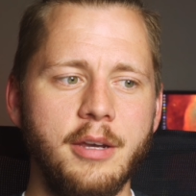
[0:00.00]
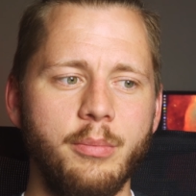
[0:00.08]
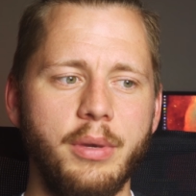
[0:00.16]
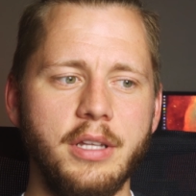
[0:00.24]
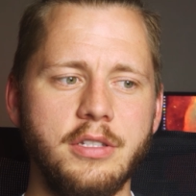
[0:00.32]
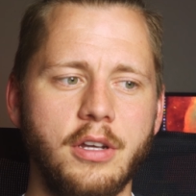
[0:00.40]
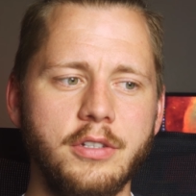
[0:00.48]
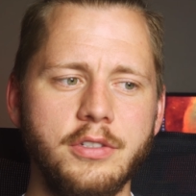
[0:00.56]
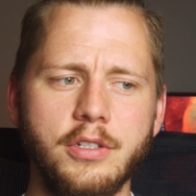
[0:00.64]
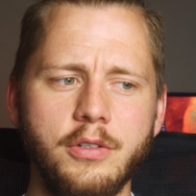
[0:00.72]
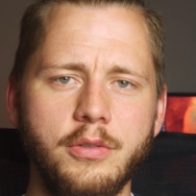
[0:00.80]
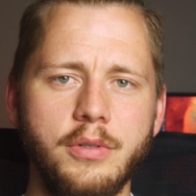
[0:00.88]
but it's
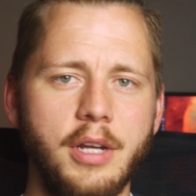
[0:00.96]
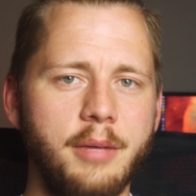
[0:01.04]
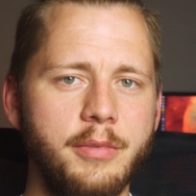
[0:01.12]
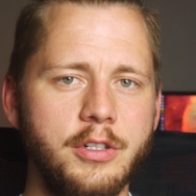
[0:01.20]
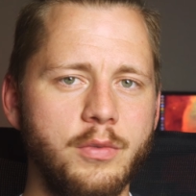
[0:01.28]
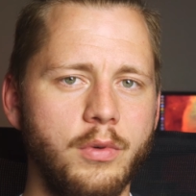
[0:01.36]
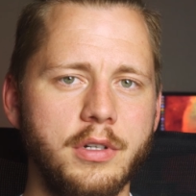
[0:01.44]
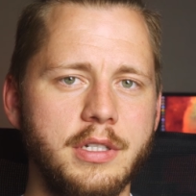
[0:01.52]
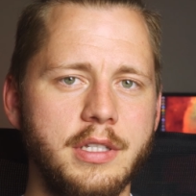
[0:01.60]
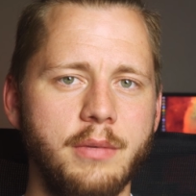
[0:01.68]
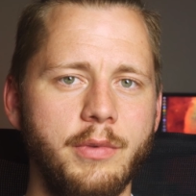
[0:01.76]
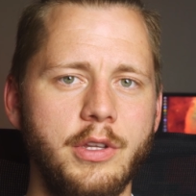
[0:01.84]
also not much worse
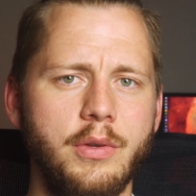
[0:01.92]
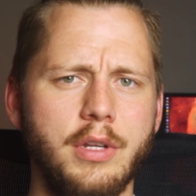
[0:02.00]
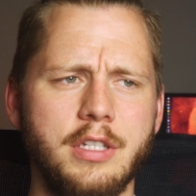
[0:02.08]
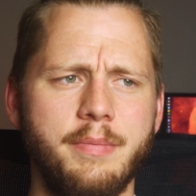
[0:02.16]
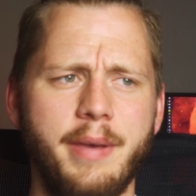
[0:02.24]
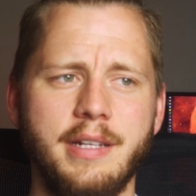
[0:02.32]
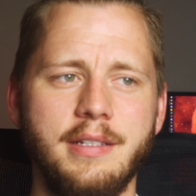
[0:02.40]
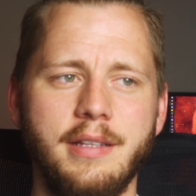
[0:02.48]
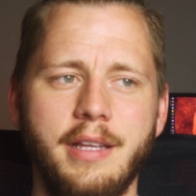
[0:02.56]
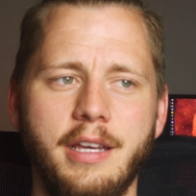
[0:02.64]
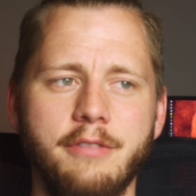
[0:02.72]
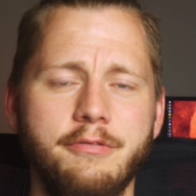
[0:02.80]
than what you'd expect in
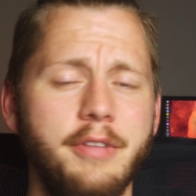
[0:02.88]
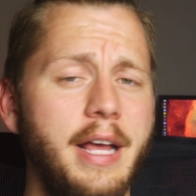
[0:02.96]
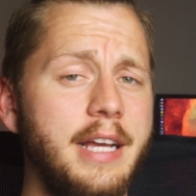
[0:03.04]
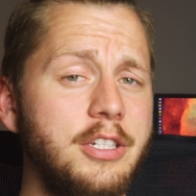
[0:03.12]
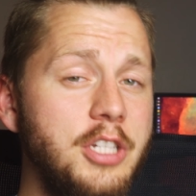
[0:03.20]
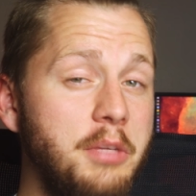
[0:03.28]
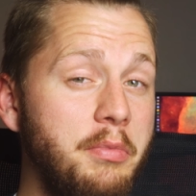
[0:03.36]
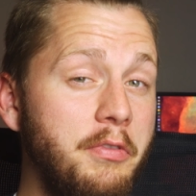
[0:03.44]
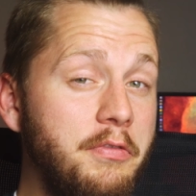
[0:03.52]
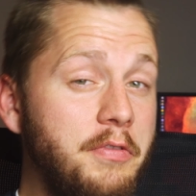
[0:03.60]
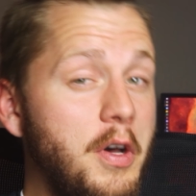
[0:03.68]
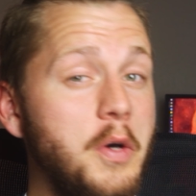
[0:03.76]
like a flagship
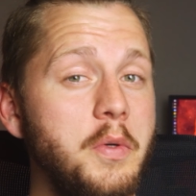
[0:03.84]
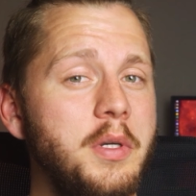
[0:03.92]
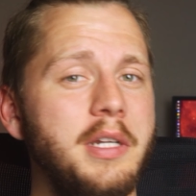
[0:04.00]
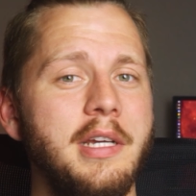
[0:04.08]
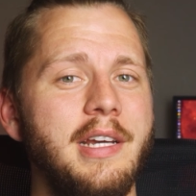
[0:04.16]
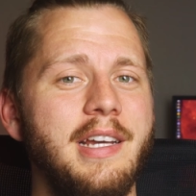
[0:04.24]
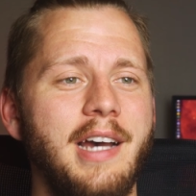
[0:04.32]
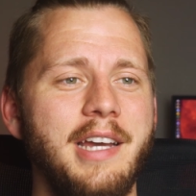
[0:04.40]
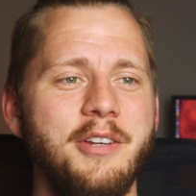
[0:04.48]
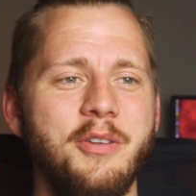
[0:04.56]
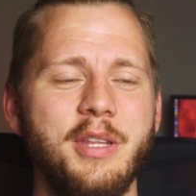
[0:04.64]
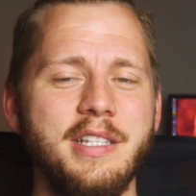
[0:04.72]
phone. I
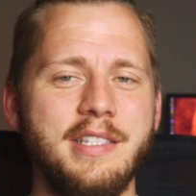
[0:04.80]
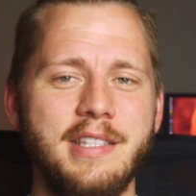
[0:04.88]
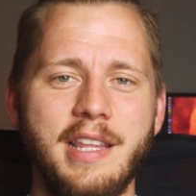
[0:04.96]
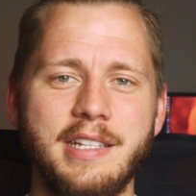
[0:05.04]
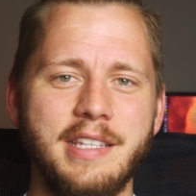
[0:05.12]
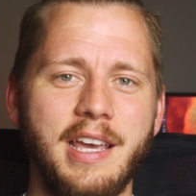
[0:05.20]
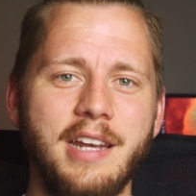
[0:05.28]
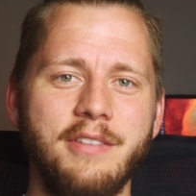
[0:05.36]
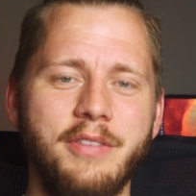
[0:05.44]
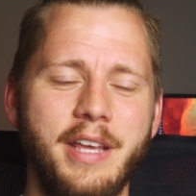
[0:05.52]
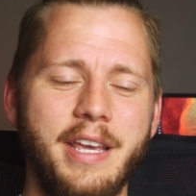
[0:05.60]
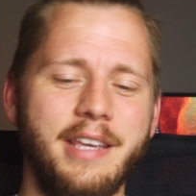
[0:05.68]
know that's kind
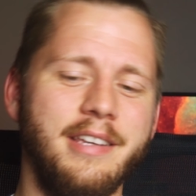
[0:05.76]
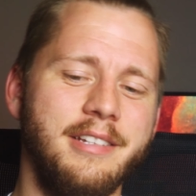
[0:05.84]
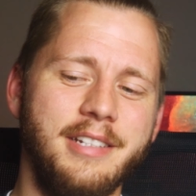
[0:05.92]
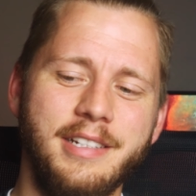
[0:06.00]
of like,